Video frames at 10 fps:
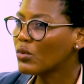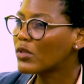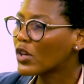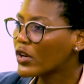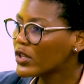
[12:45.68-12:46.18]

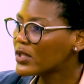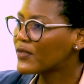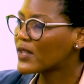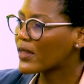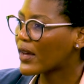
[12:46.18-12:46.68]
2/3
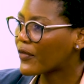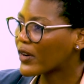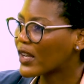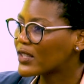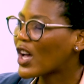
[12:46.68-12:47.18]
of South
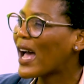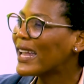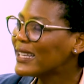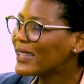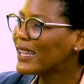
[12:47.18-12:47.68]
Africans, are
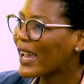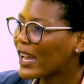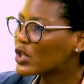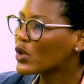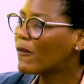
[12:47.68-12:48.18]
under the
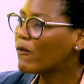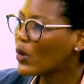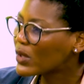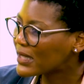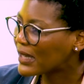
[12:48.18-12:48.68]
age of
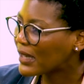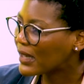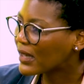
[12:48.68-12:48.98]
40.